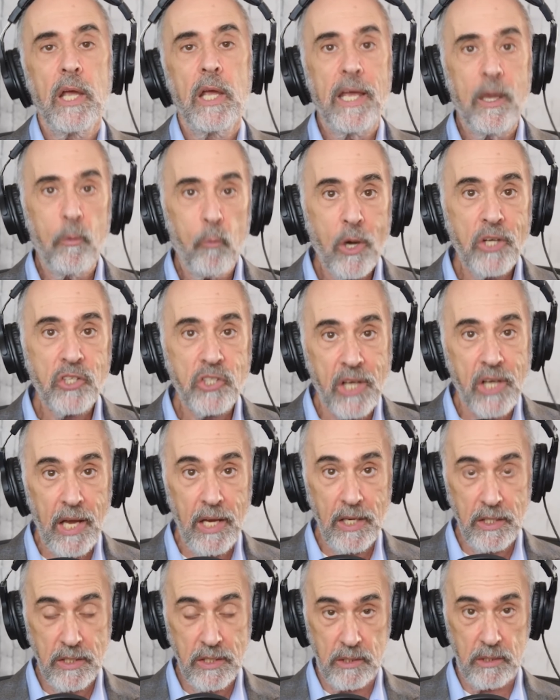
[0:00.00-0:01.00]
In which
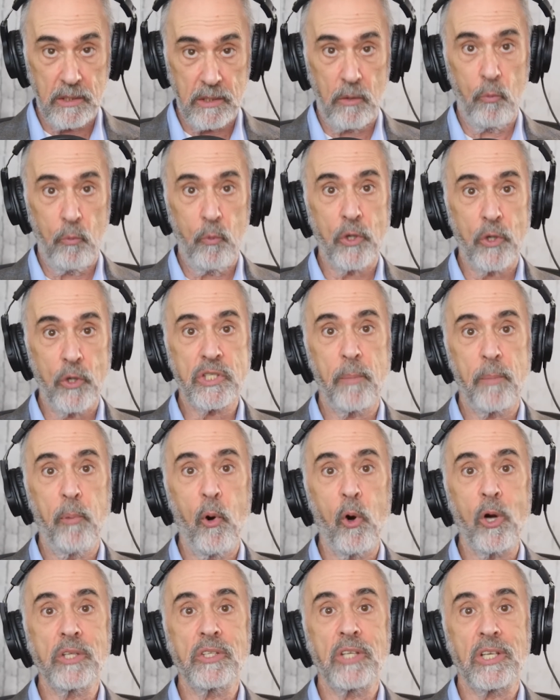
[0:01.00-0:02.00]
case, we
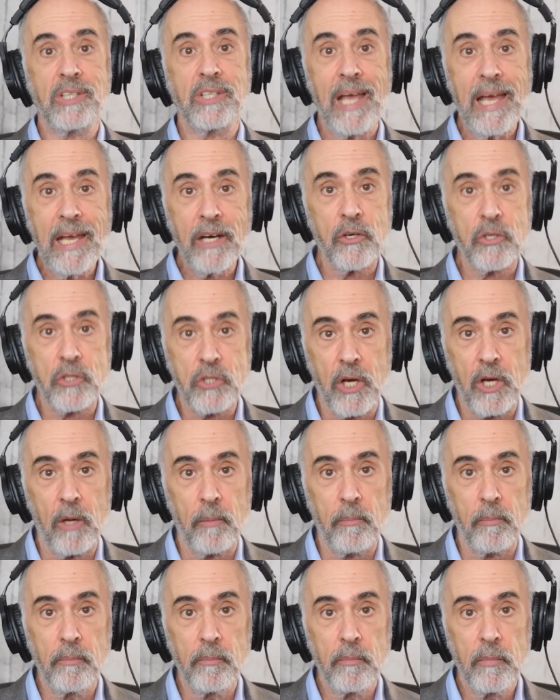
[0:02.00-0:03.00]
support
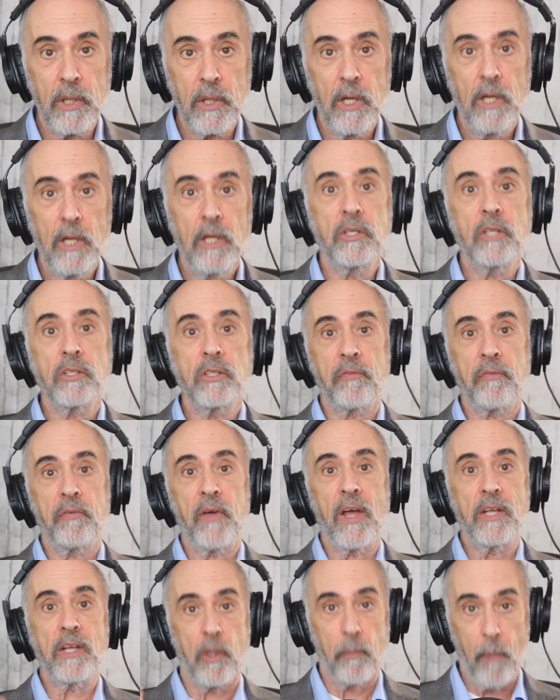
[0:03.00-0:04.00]
dictatorship to
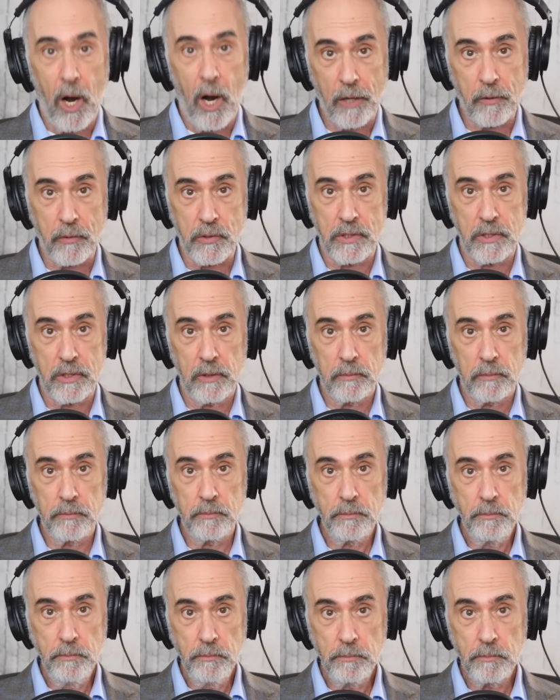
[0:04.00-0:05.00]
defend democracy.
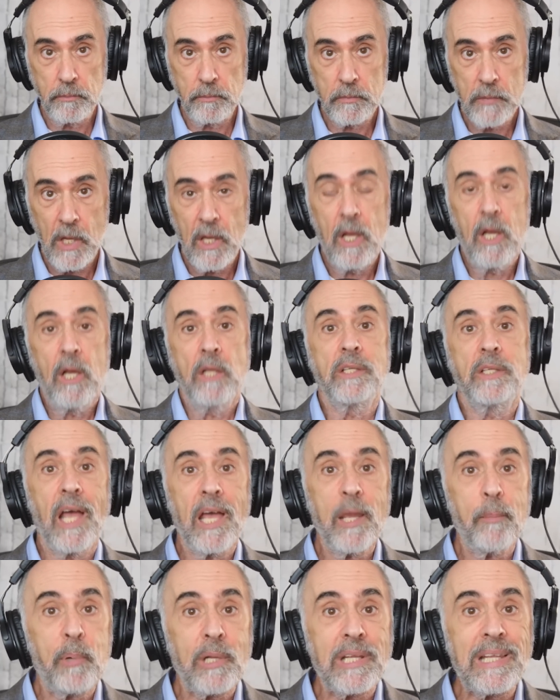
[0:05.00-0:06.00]

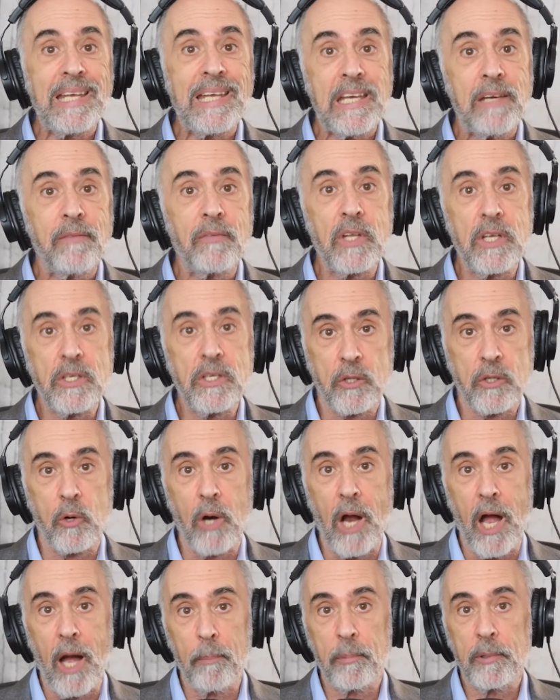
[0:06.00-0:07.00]
They believe this
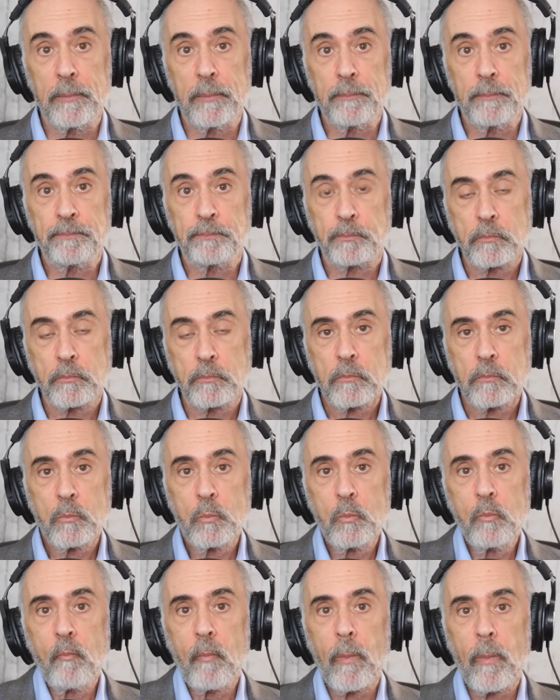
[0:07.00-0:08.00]
crap.
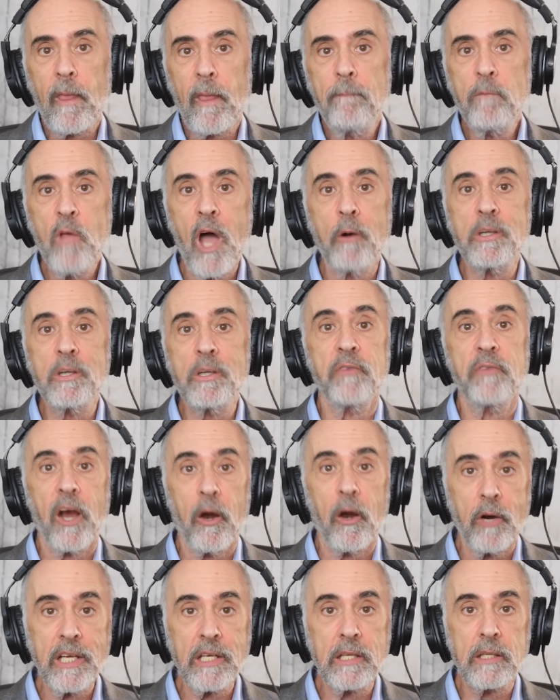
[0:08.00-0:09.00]
Now, it's
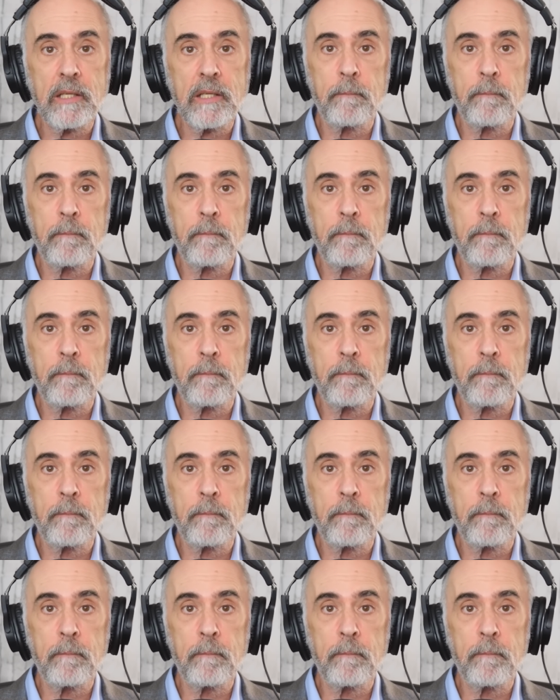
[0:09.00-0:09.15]
very...